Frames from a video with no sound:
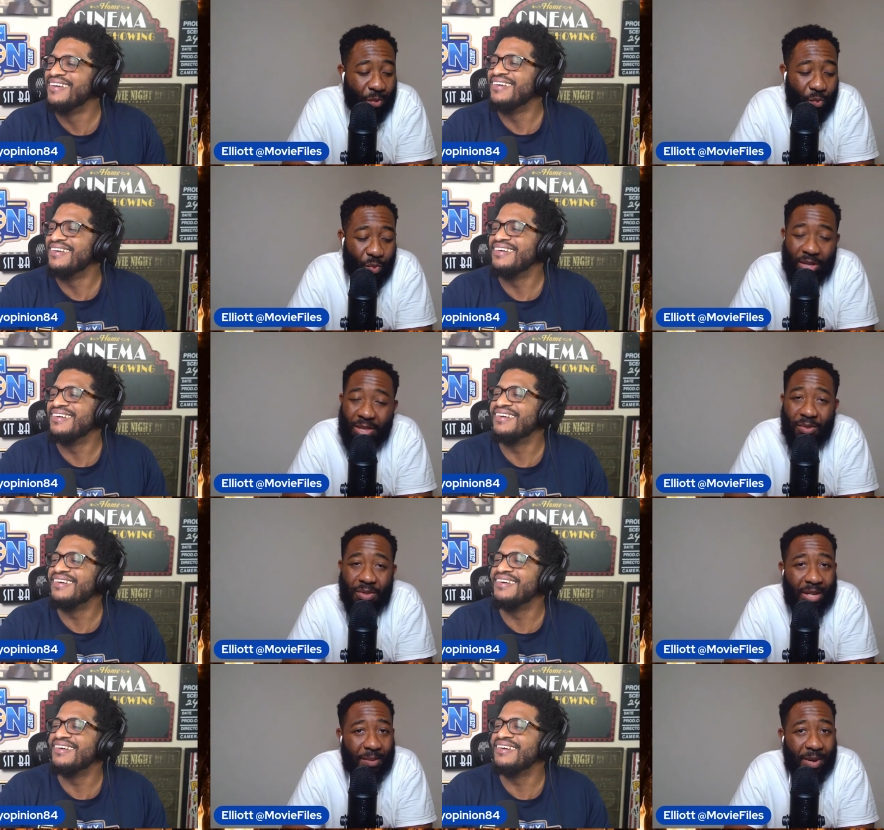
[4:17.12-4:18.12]
Speaker 1: what they're
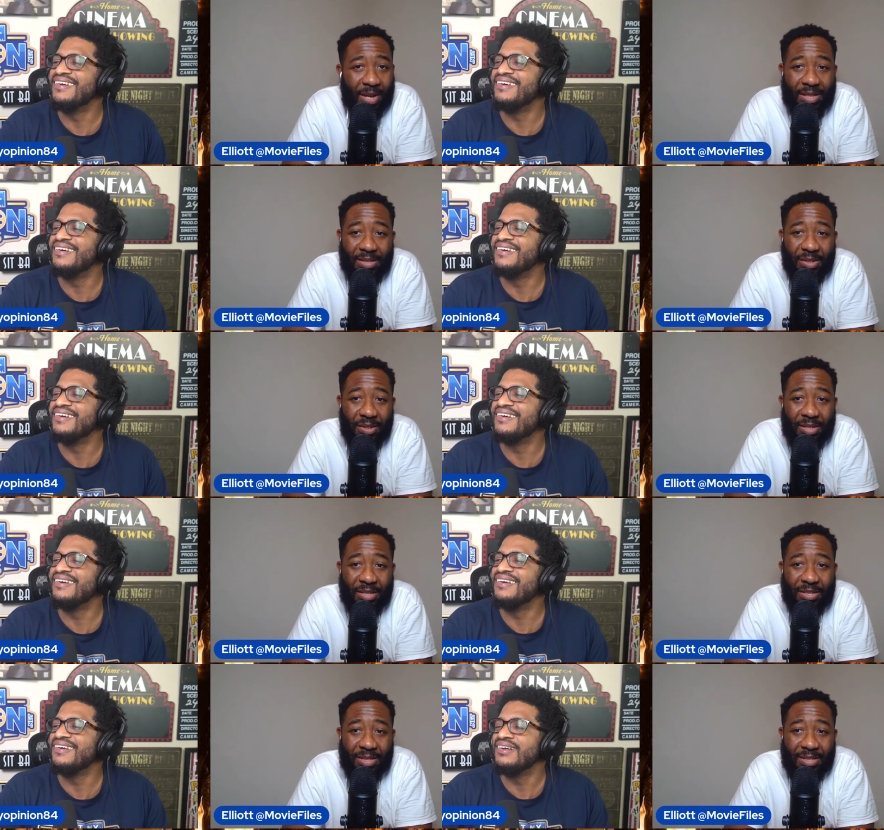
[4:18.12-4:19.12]
thinking about this on
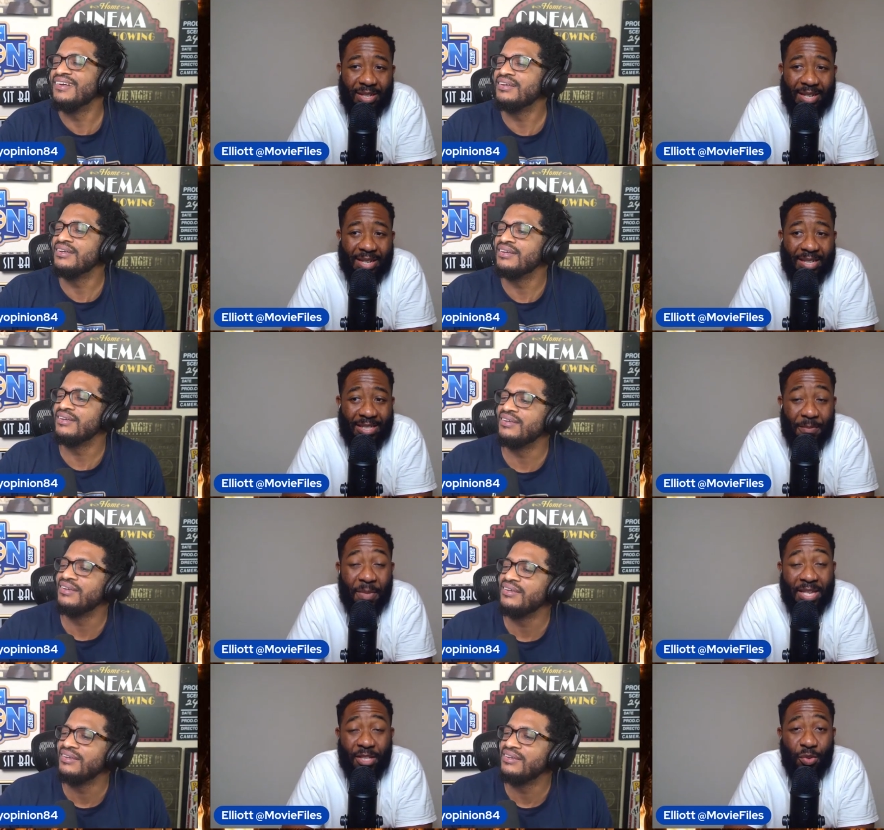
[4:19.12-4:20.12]
this. To to
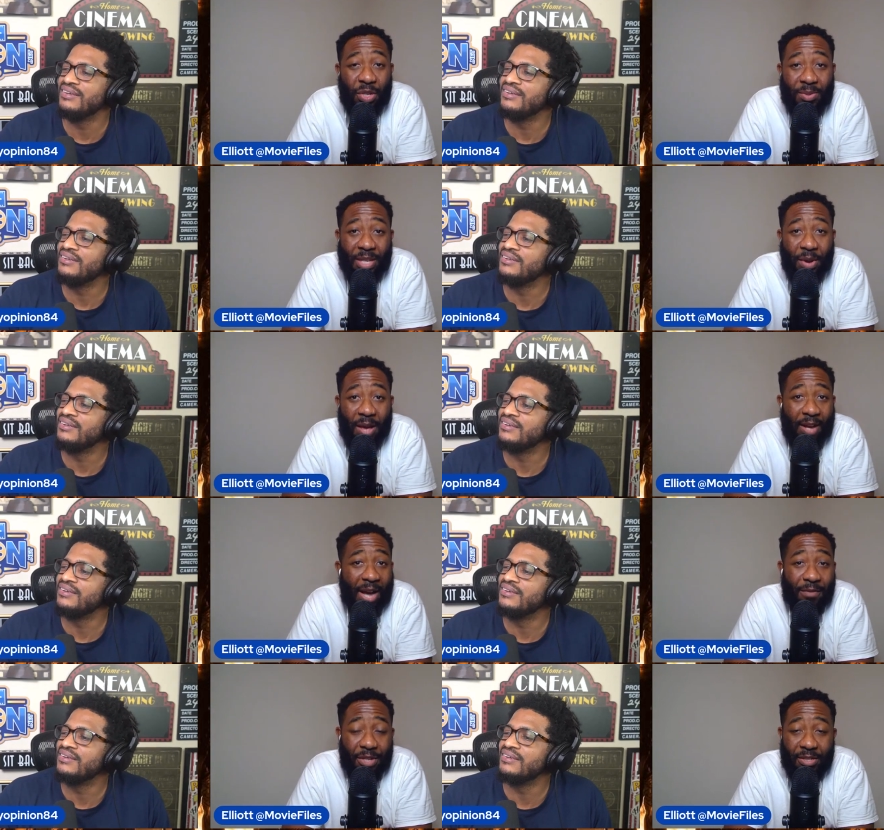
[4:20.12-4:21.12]
me, it screams they don't have
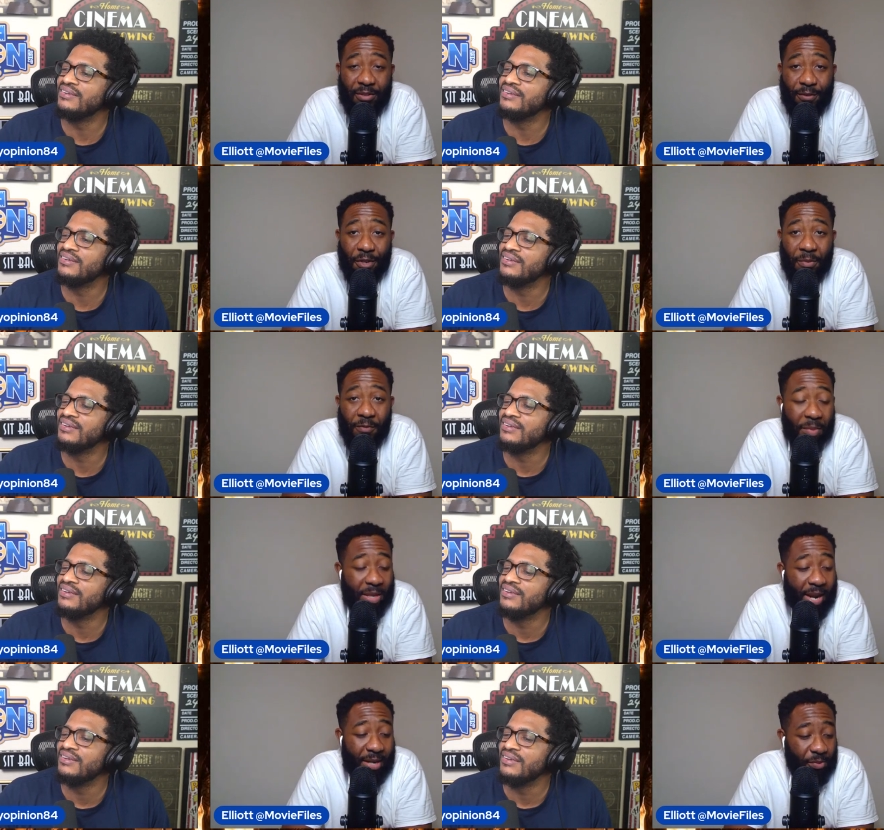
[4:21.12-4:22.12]
confidence in the film. If I'm
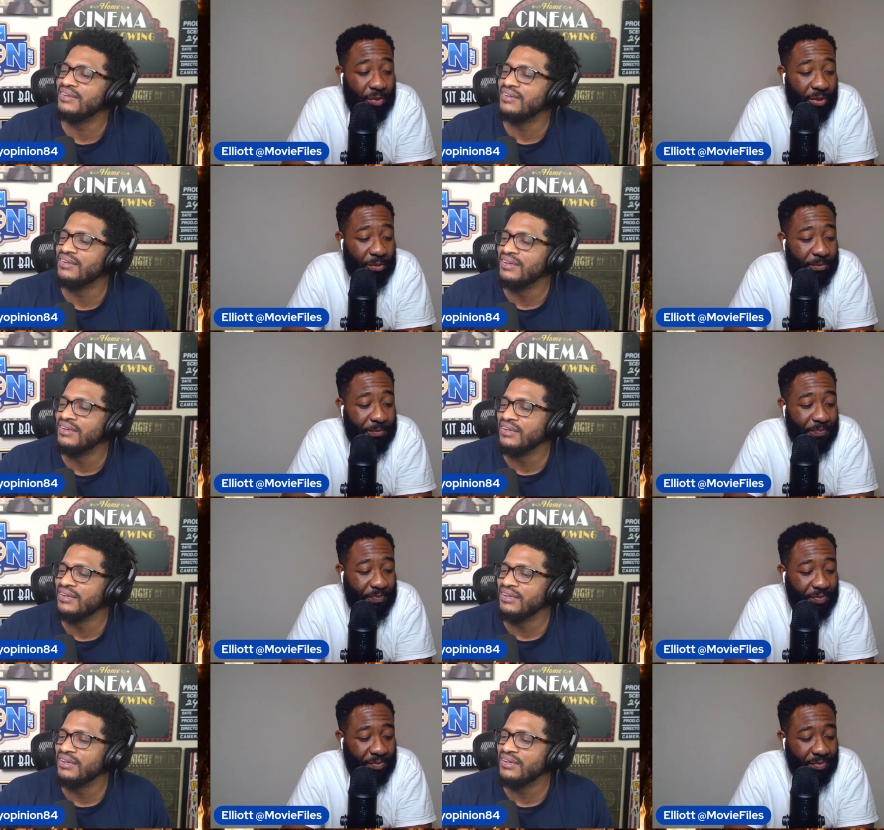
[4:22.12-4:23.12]
being honest with you.
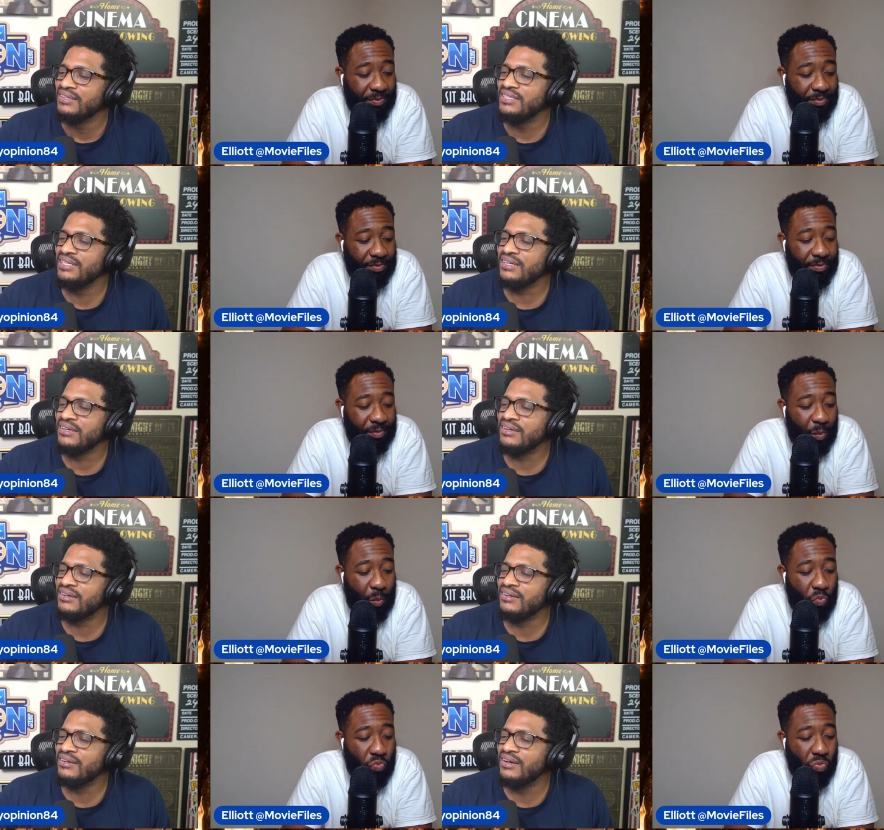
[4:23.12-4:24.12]

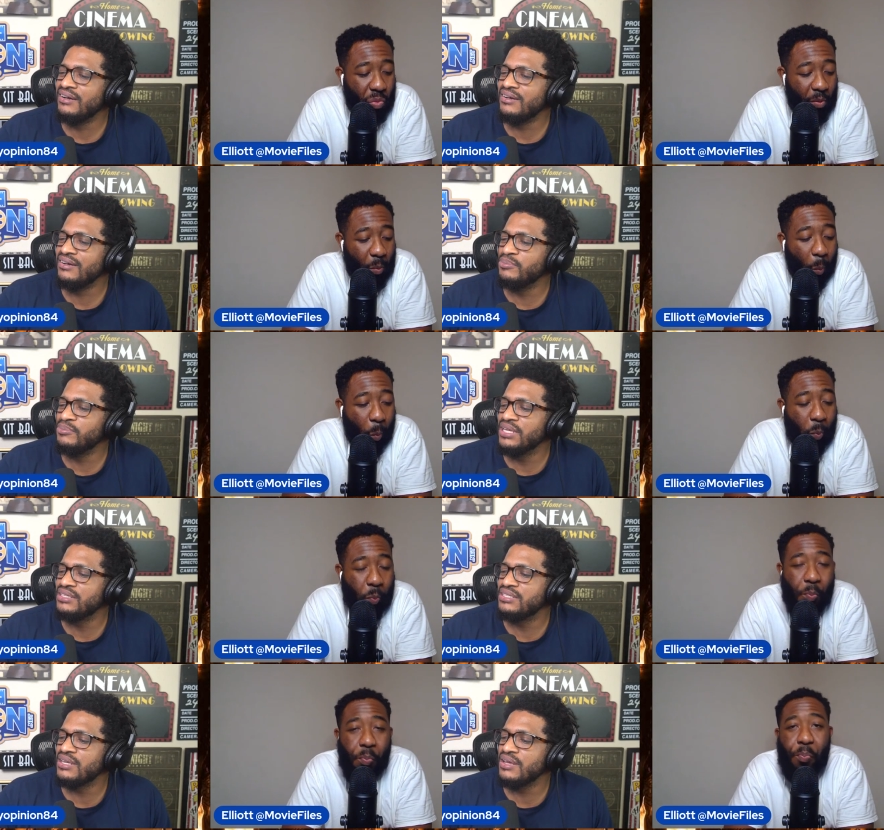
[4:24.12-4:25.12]
Speaker 2: Yeah, um,
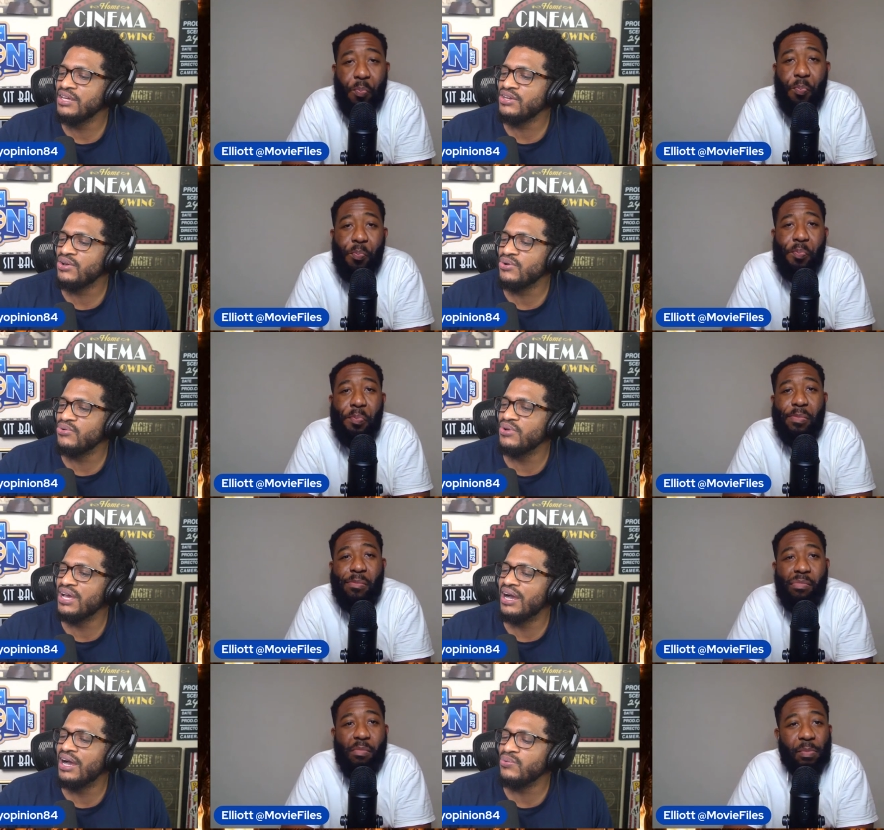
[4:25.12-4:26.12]
so you know,
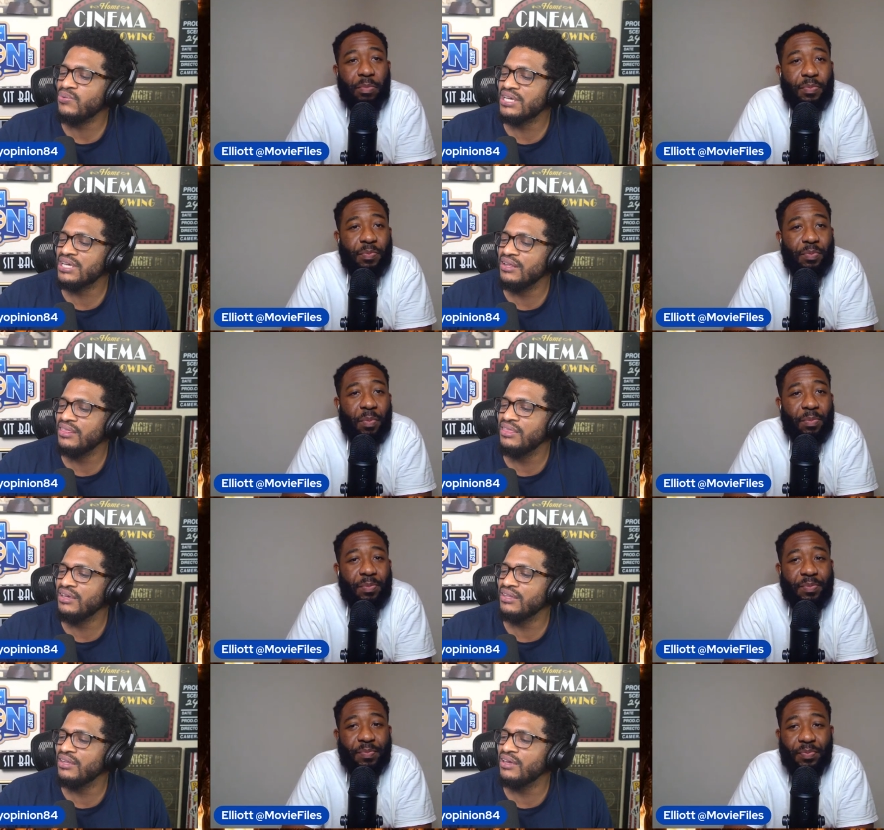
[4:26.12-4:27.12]
I was kind of
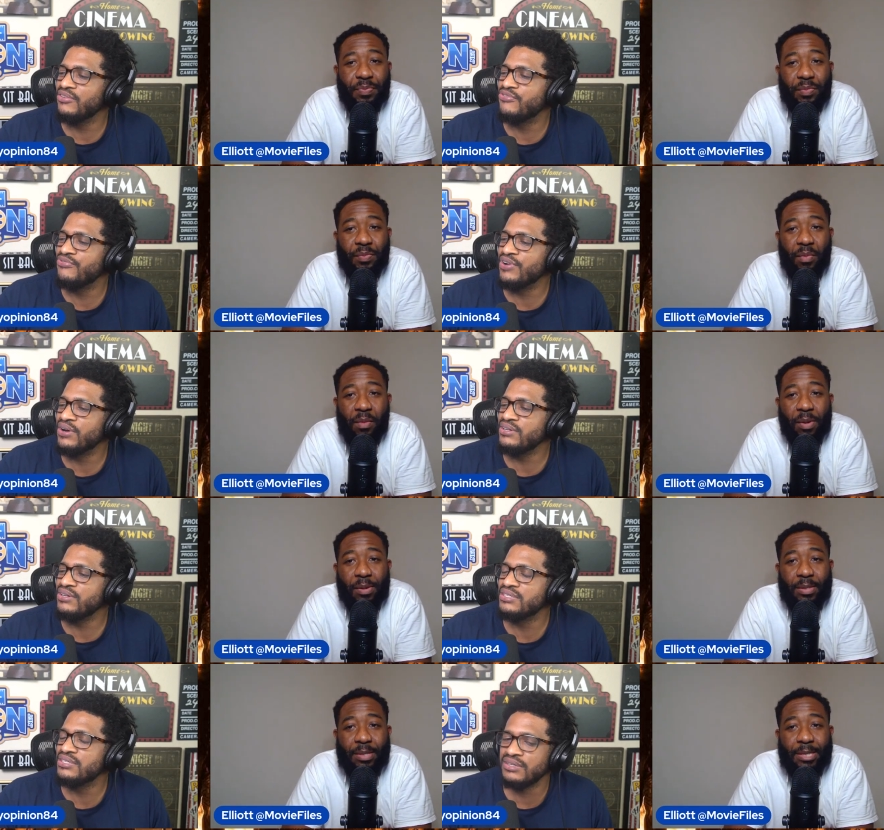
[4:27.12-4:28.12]
thinking that
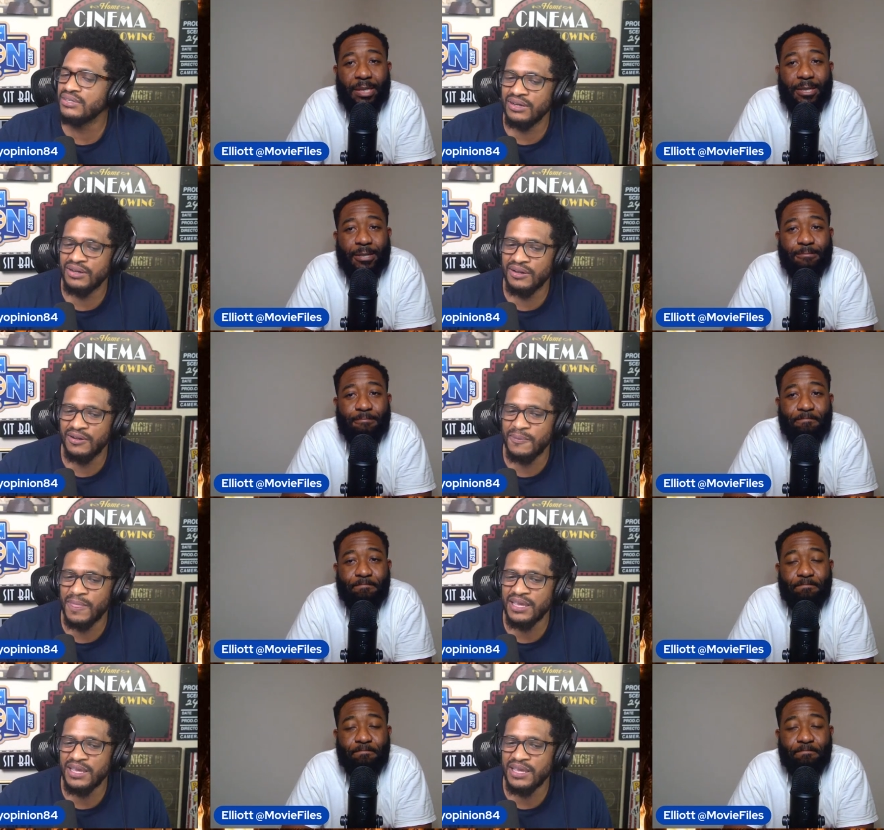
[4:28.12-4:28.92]
first. Um, and y'all